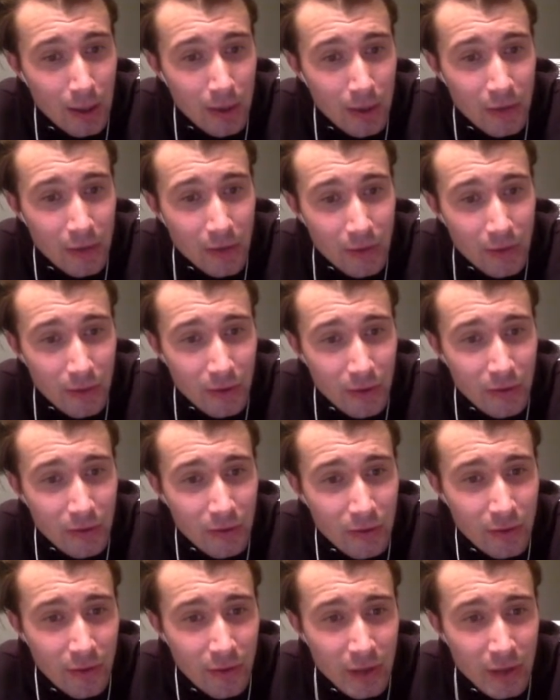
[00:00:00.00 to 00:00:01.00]
So we've got
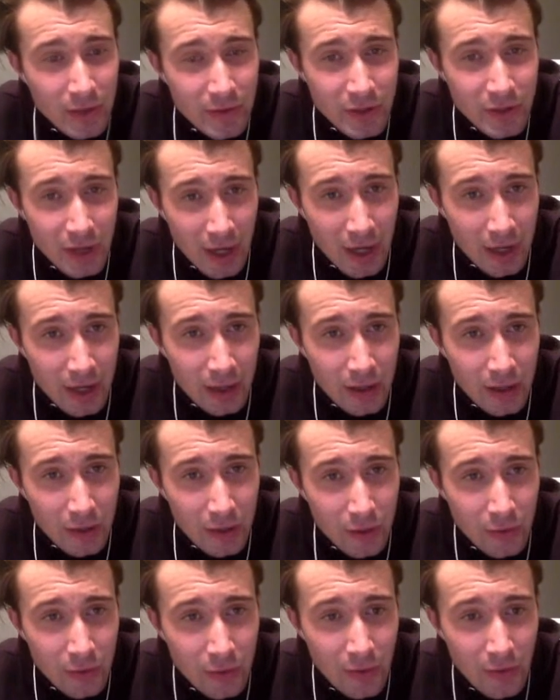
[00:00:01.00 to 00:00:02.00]
2 votes for Shad,
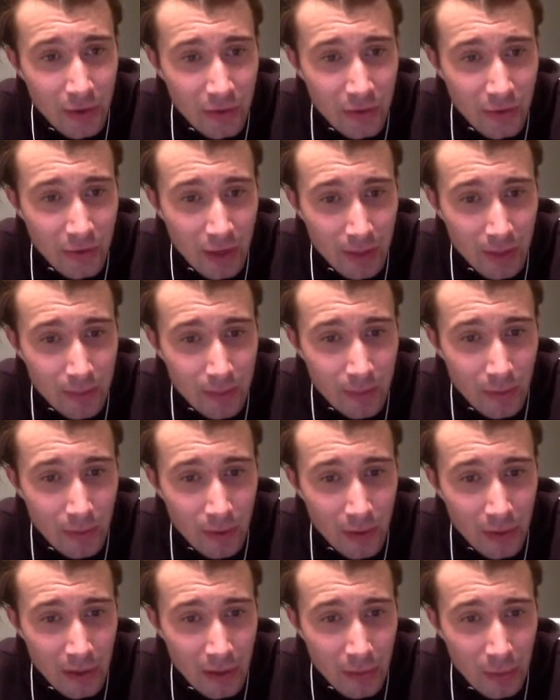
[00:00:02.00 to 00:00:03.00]
2 votes for
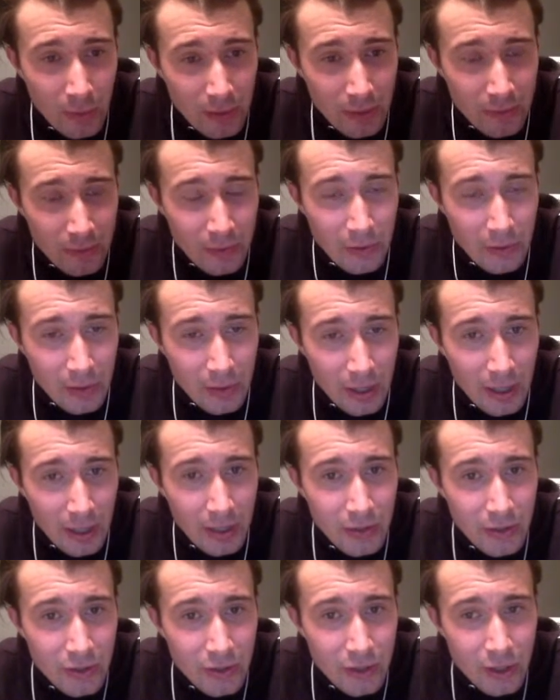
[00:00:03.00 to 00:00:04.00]
Unpro, and 1 vote
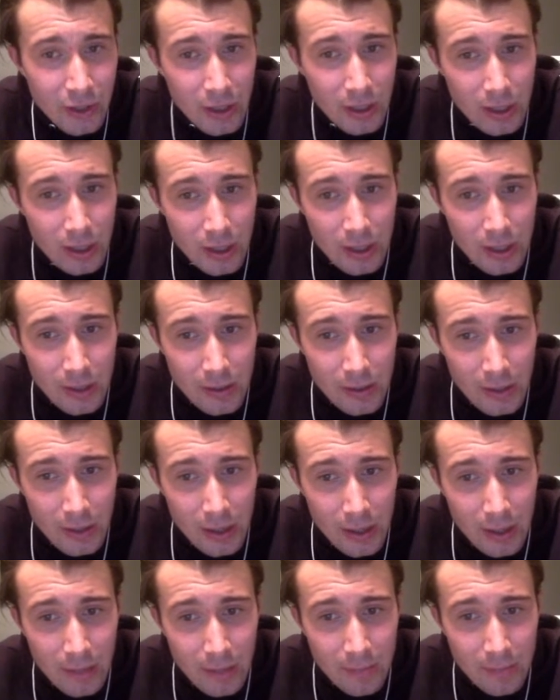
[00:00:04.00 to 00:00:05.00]
each,
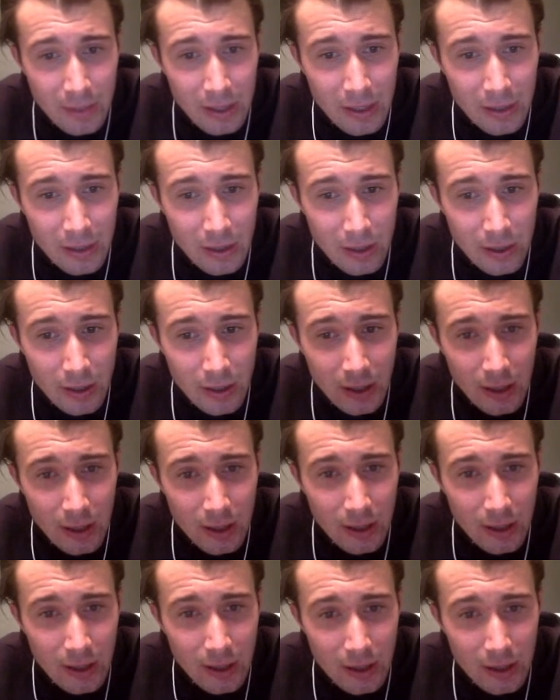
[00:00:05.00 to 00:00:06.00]
Mick and I.
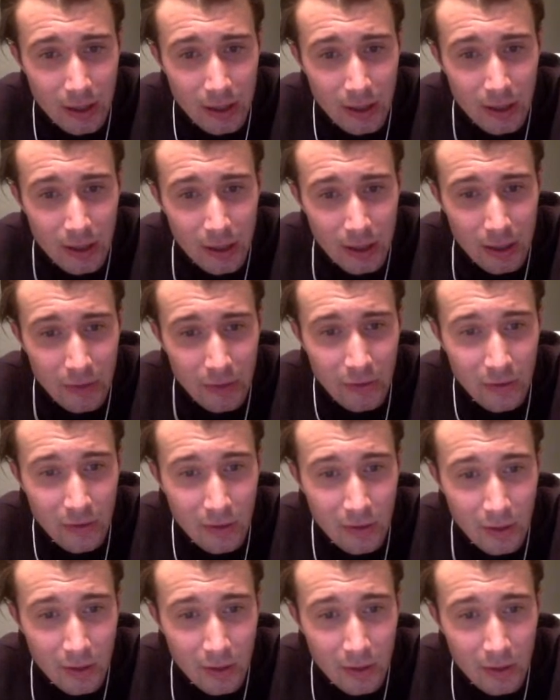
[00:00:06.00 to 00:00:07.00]

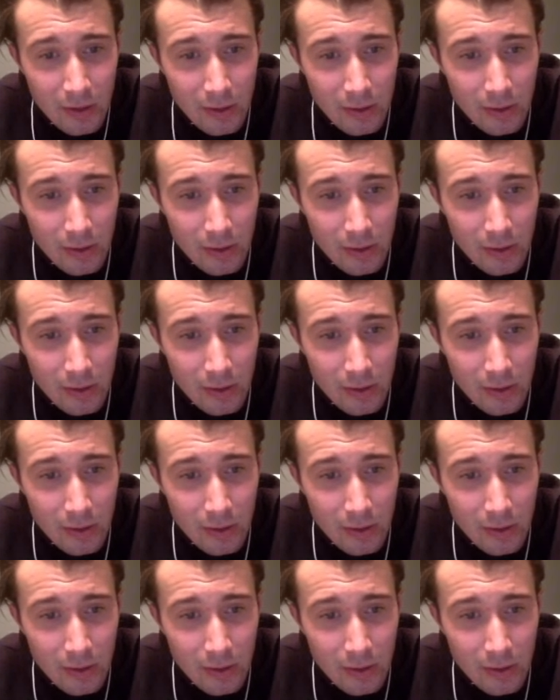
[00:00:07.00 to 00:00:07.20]
So